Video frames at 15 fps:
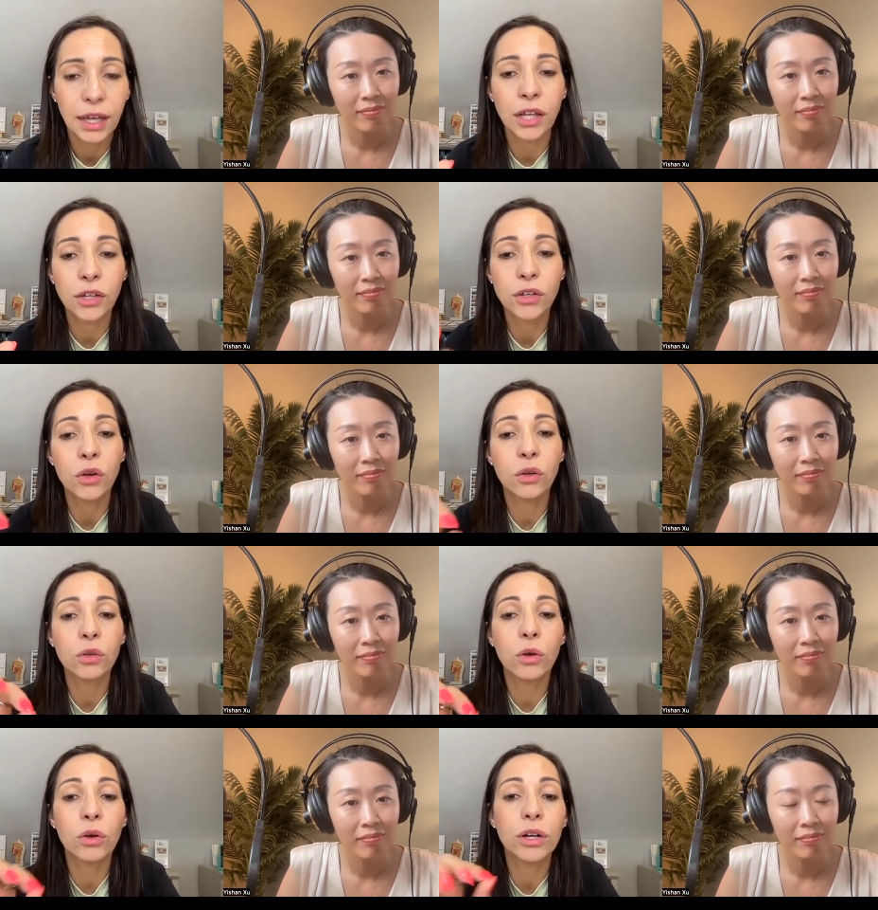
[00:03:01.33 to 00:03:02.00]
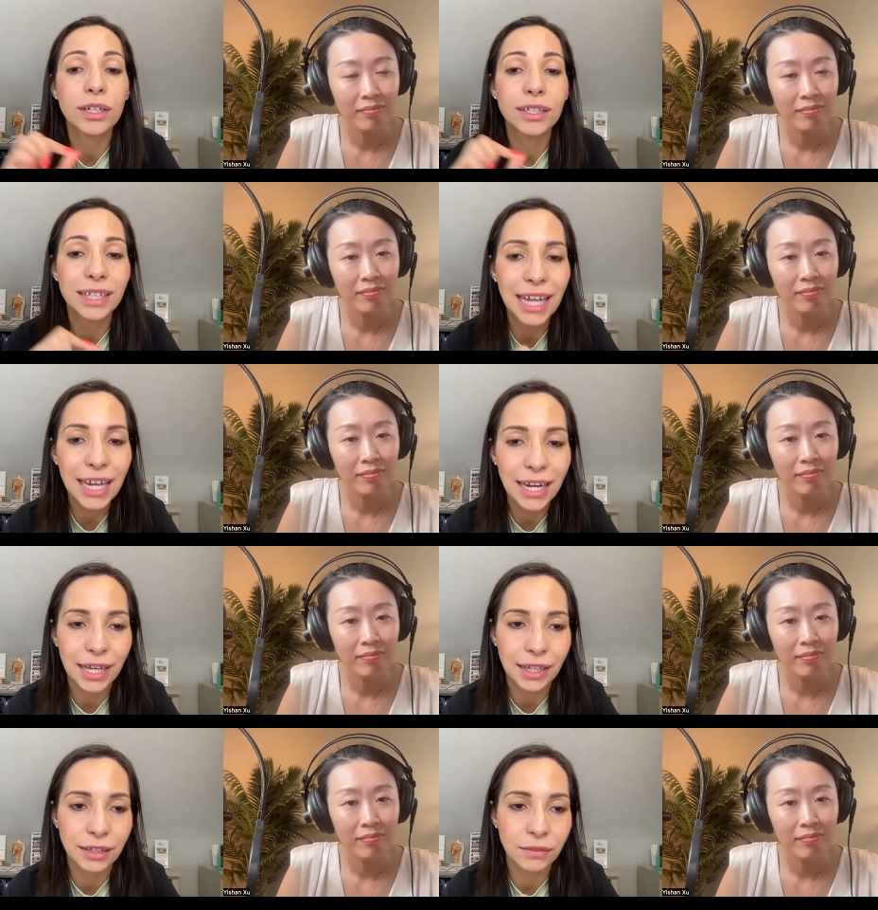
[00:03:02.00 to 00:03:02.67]
Speaker 1: and no longer
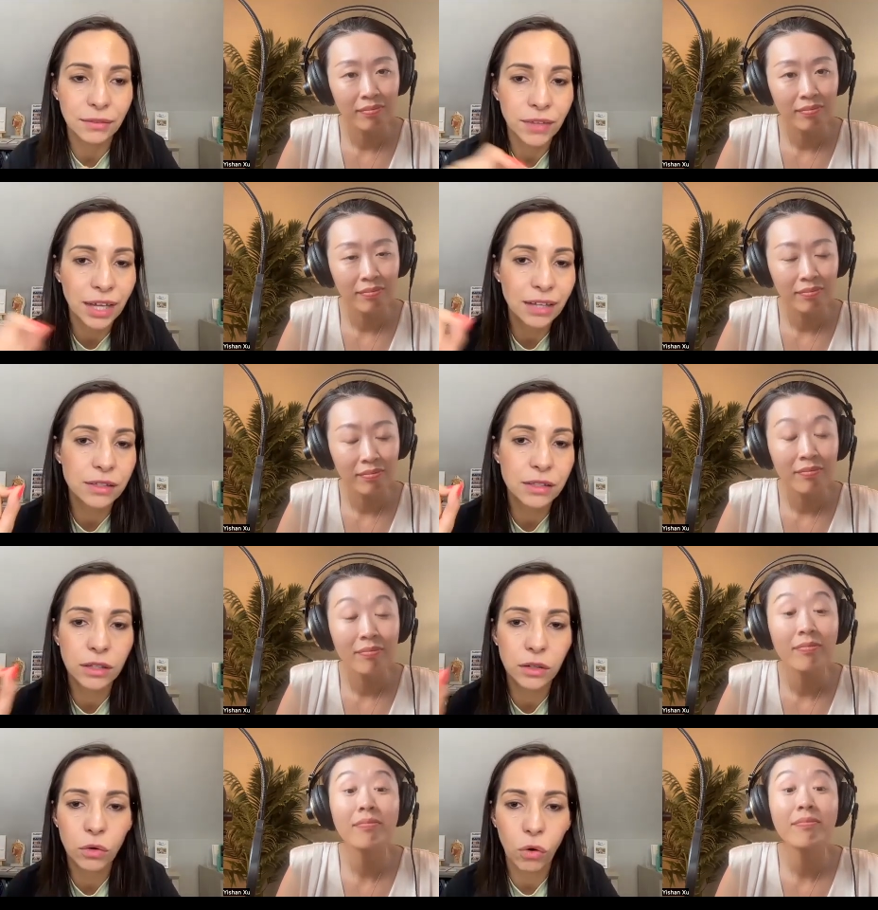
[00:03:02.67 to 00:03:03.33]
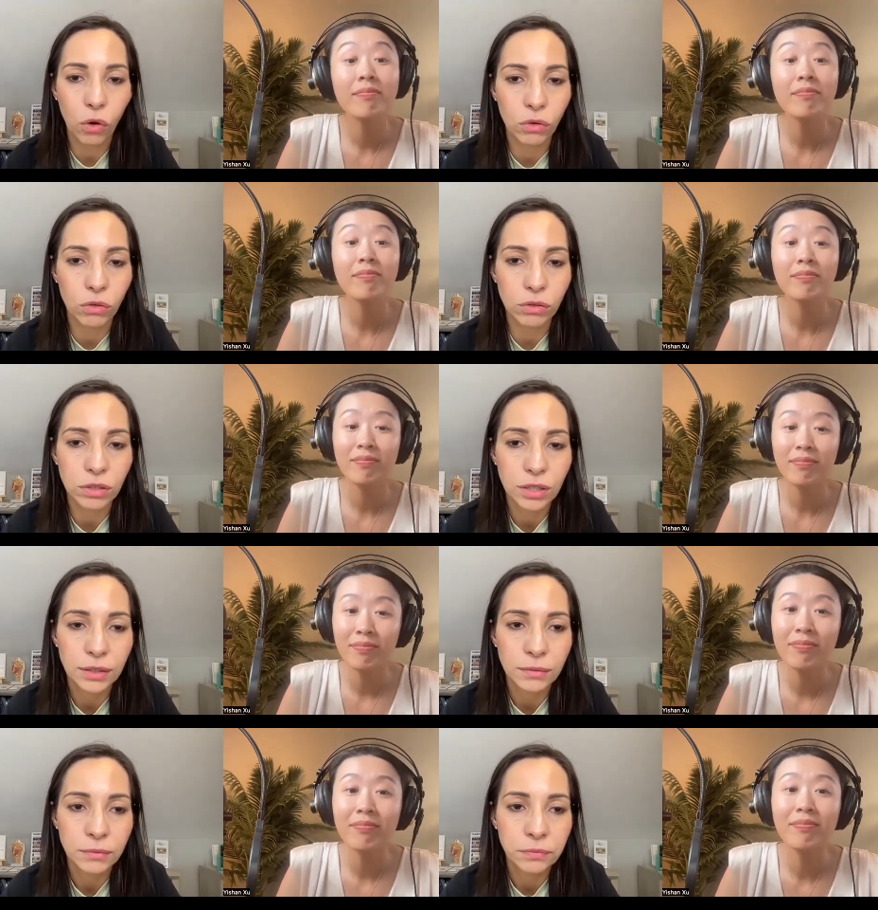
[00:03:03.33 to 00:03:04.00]
need it that's the goal
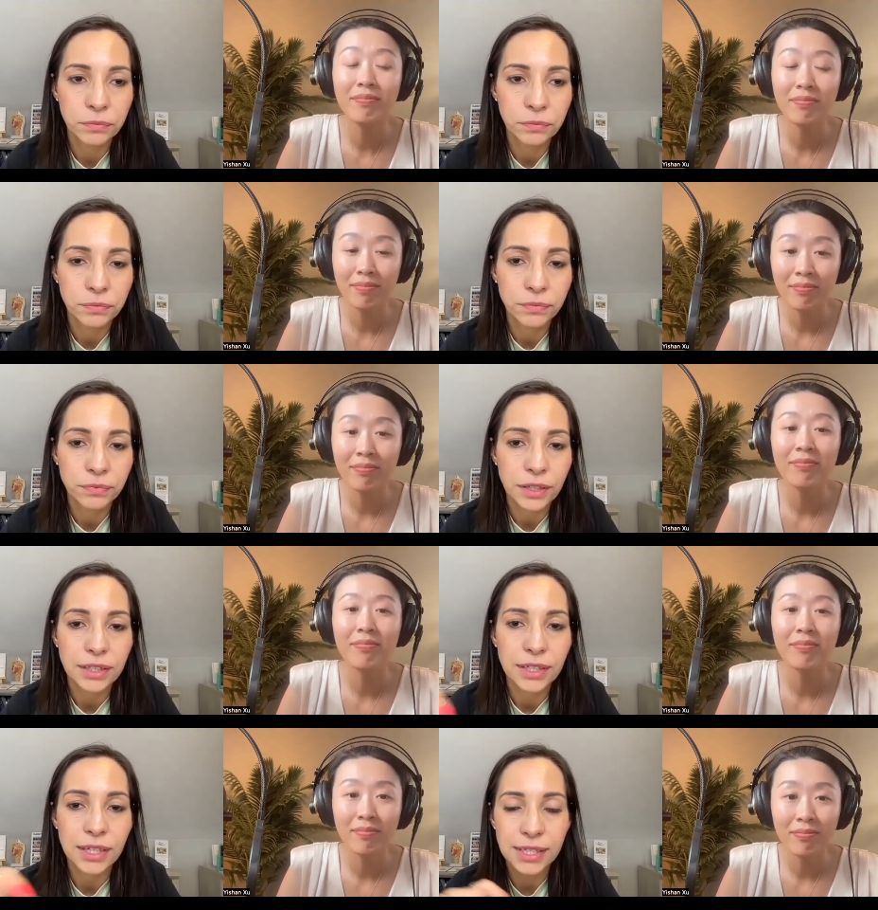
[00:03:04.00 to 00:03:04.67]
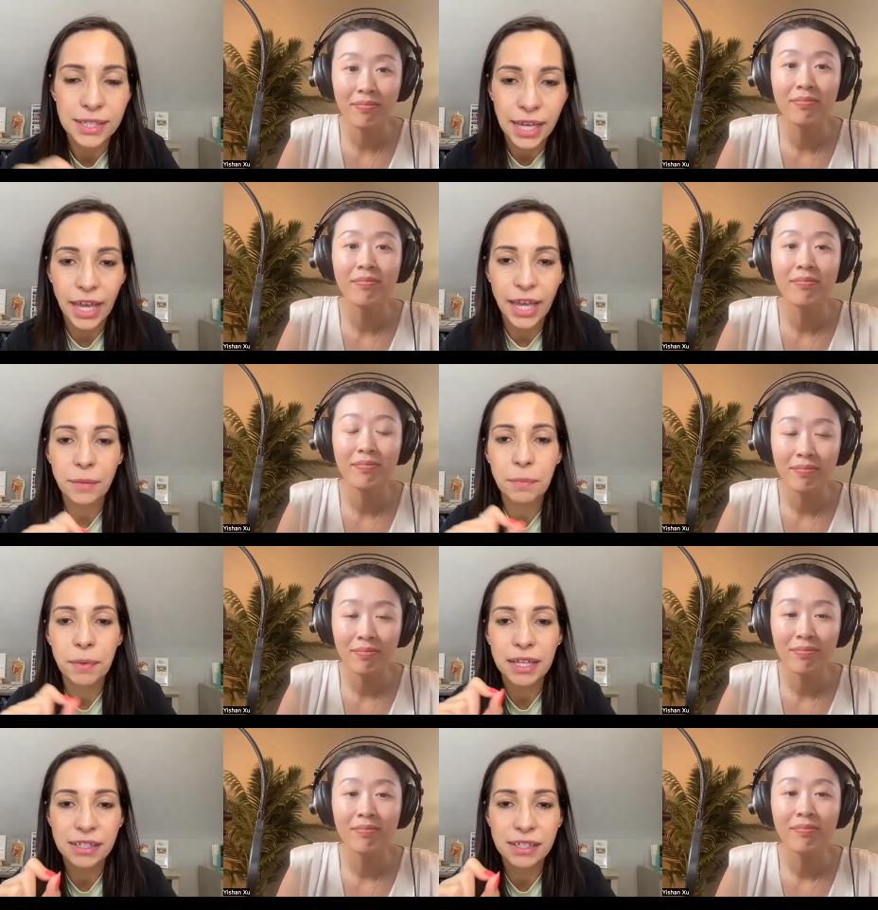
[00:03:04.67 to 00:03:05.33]
the
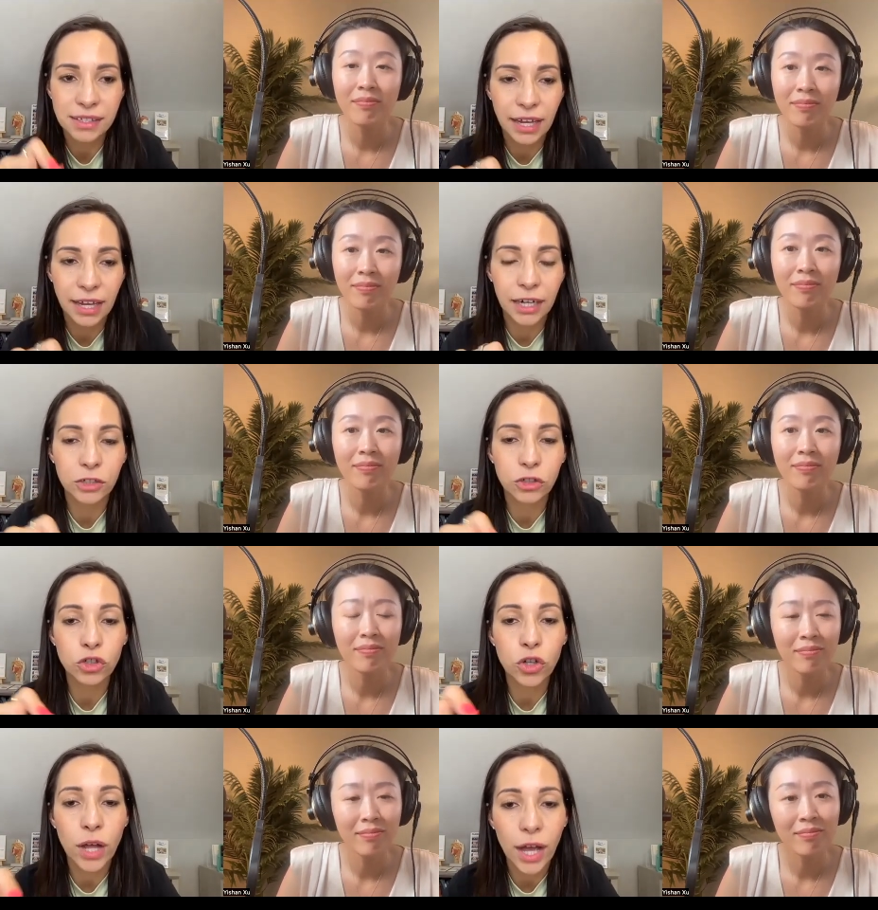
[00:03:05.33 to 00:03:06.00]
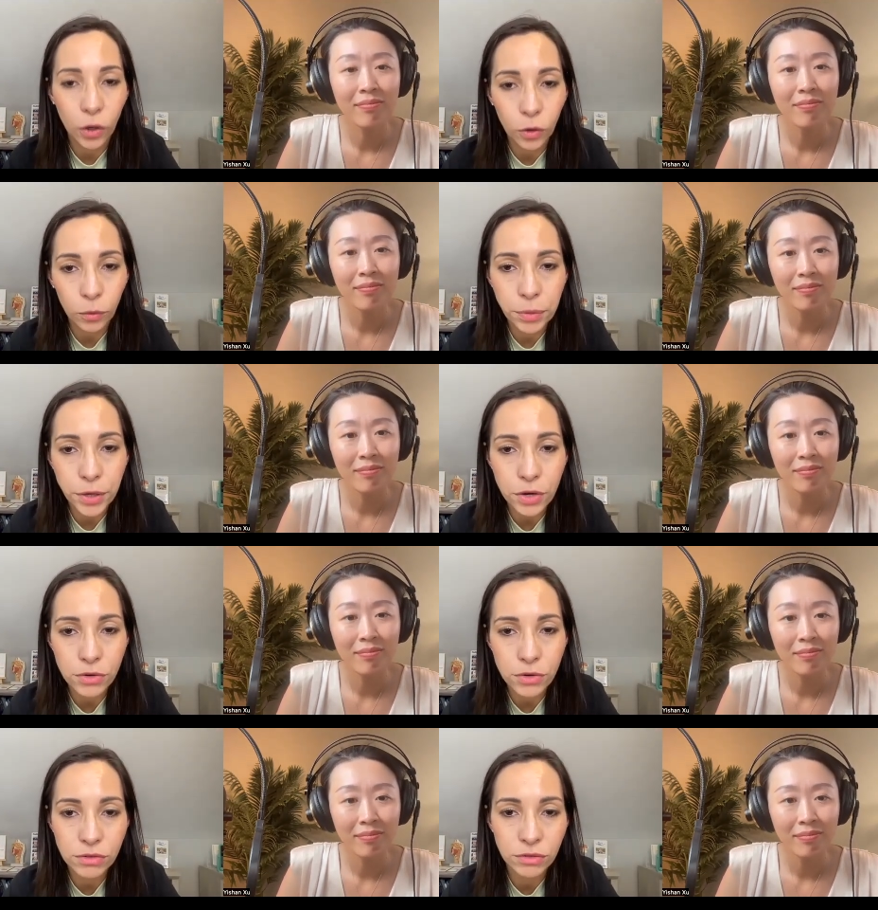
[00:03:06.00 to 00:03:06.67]
tape is there to help
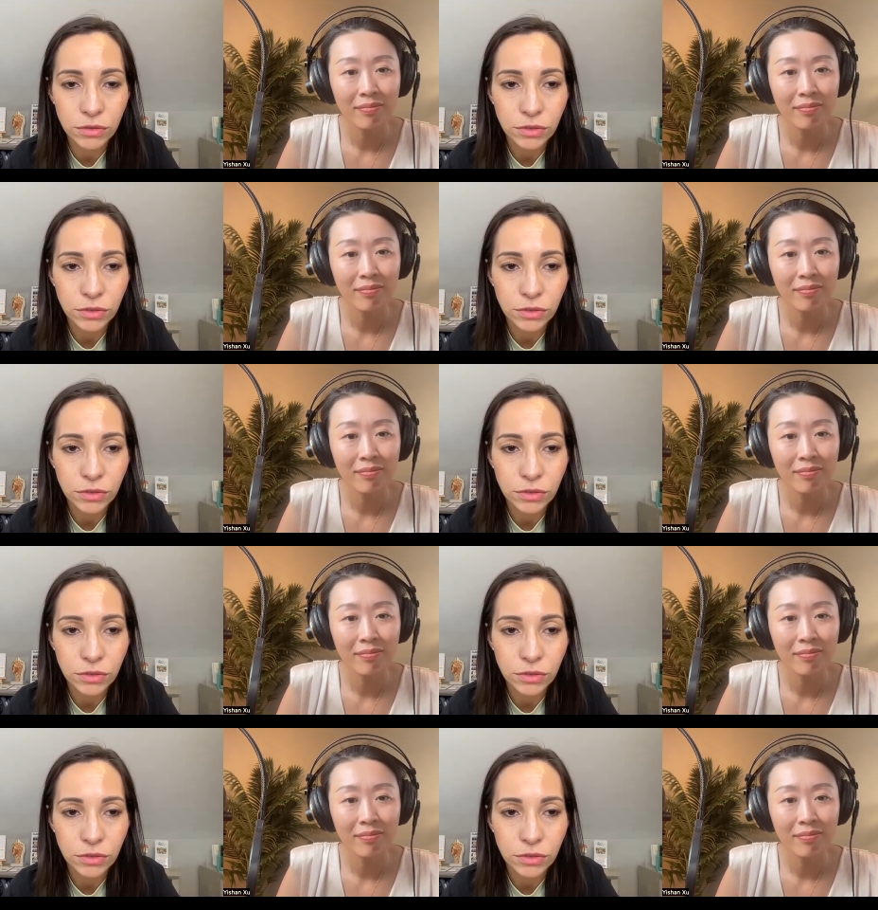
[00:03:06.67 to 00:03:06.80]
you